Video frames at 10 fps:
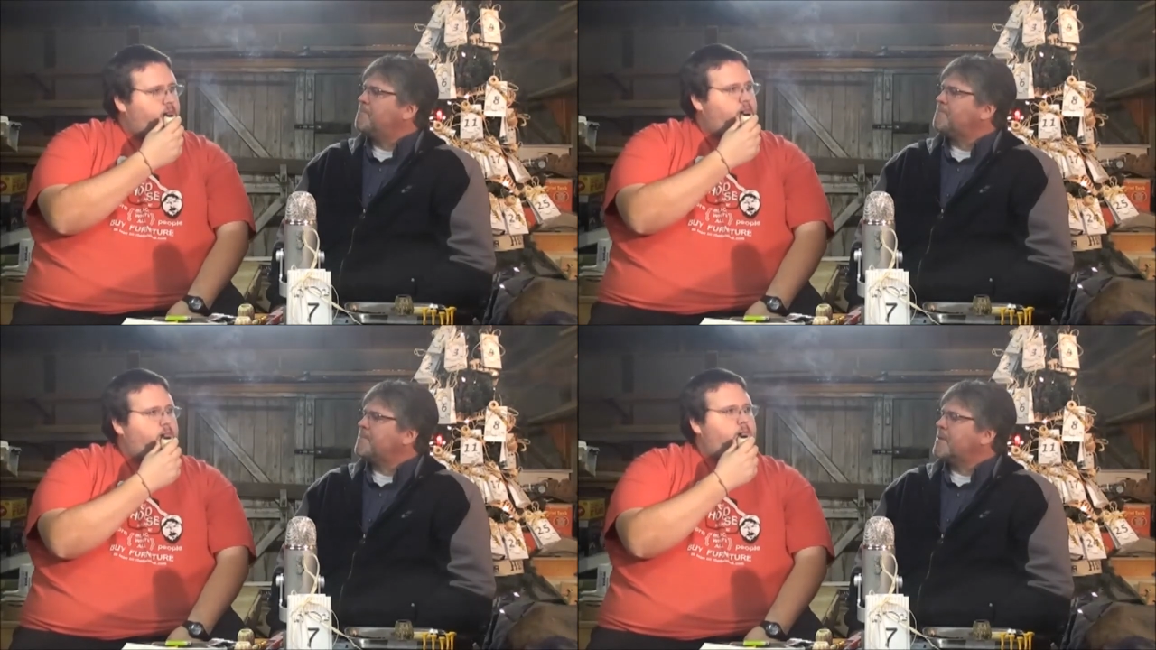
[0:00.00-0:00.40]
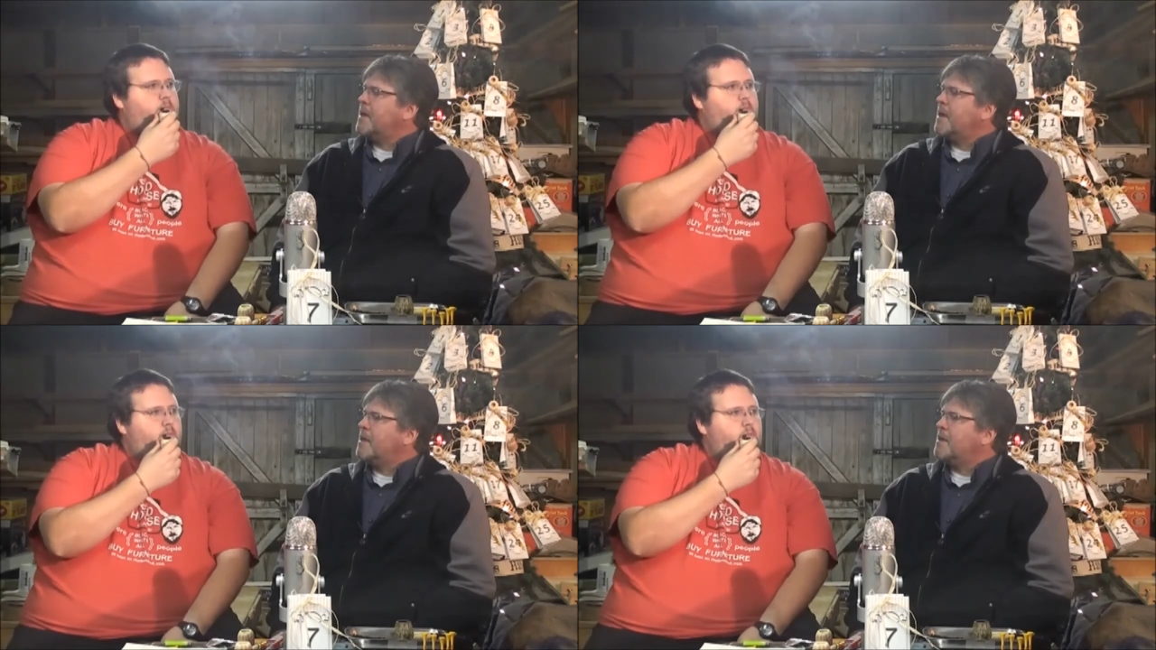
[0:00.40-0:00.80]

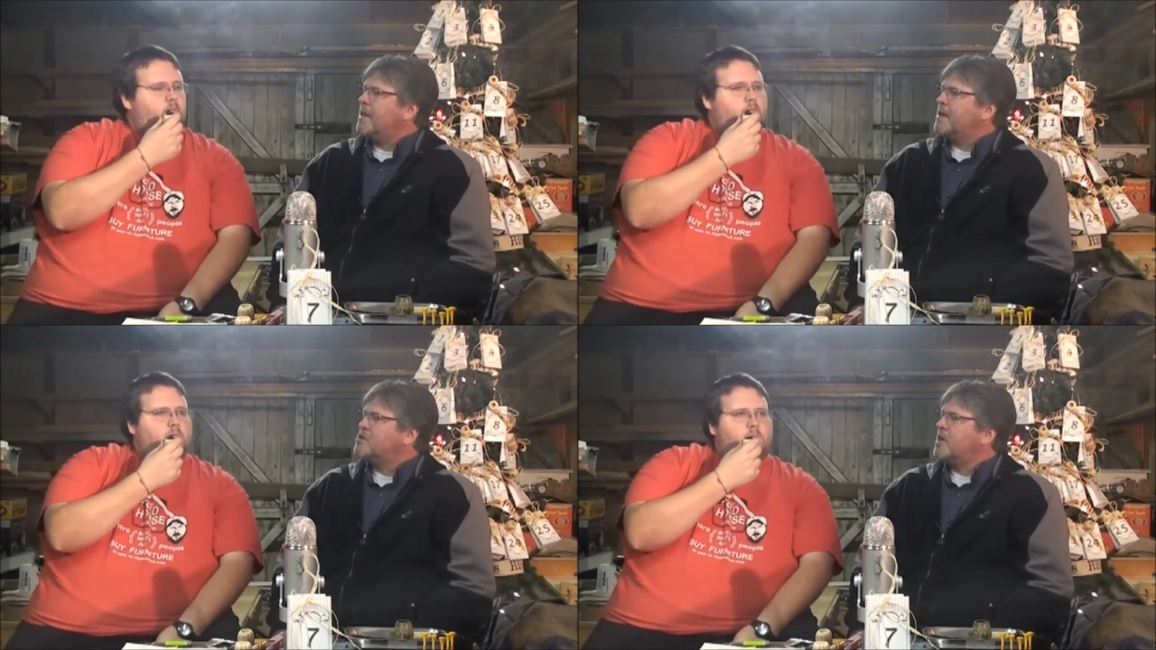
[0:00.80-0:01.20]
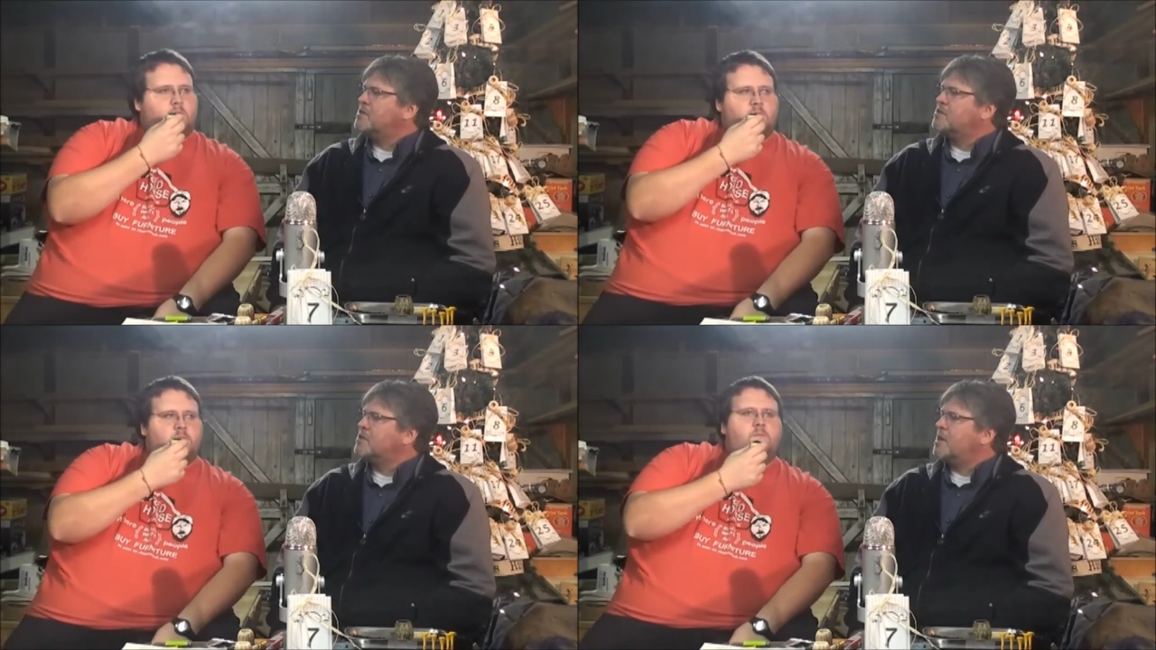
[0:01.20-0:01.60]
Speaker 1: Hmm. And that
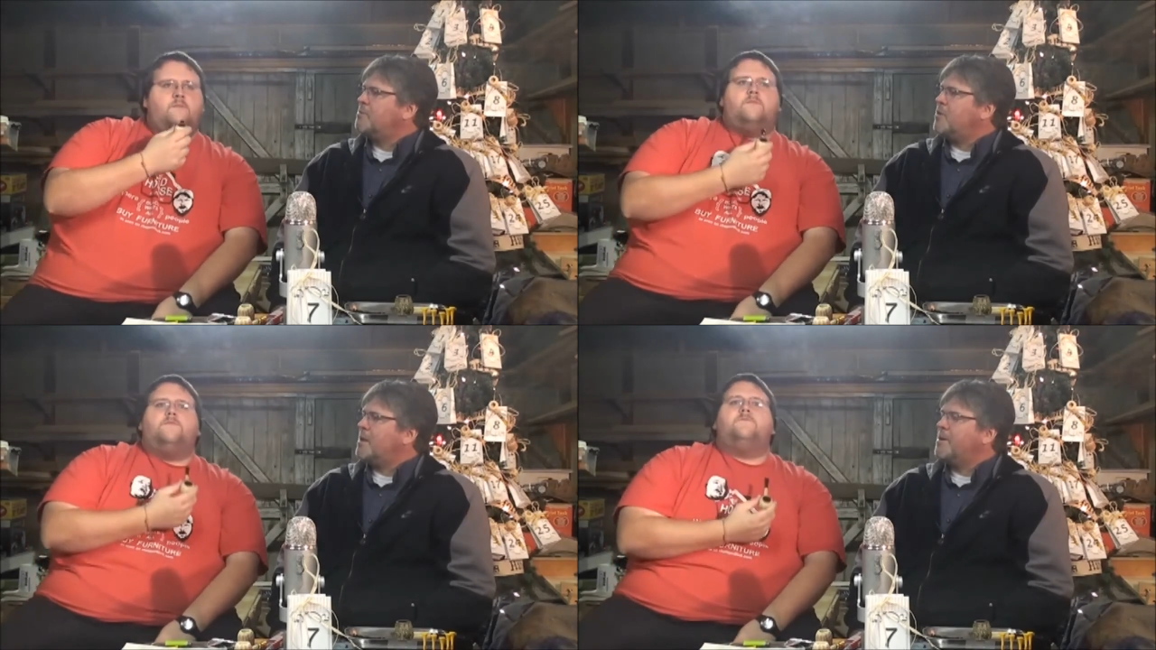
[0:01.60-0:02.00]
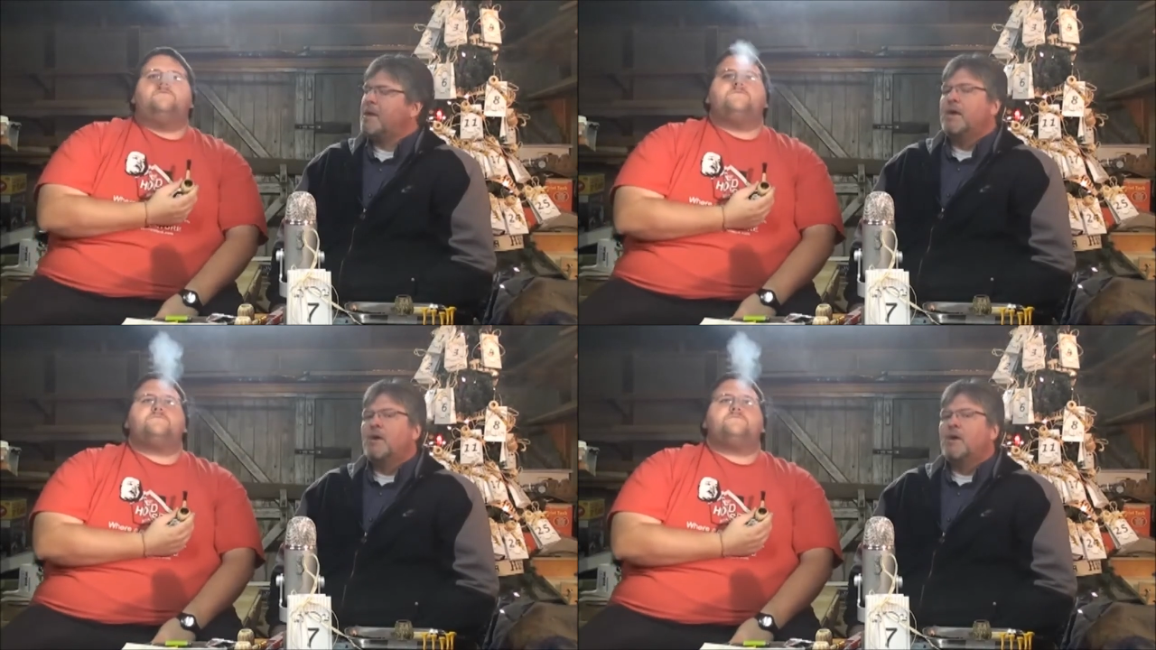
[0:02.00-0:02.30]
changes it up quite a bit.